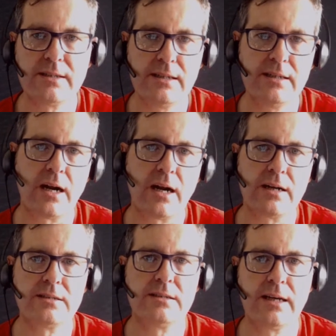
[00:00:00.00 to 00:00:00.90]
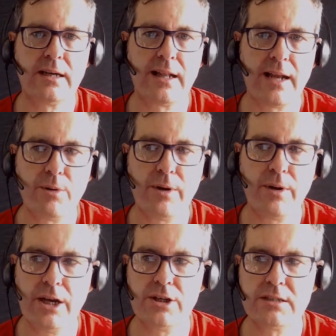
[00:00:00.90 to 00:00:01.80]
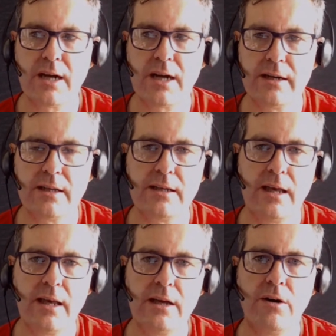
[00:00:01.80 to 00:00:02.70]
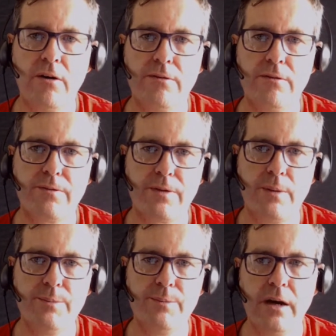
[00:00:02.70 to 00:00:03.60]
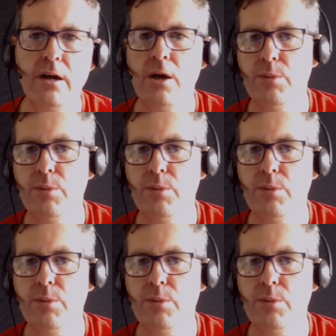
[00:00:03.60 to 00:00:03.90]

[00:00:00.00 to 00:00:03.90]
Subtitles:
we start to see the collaboration starting to take off from there.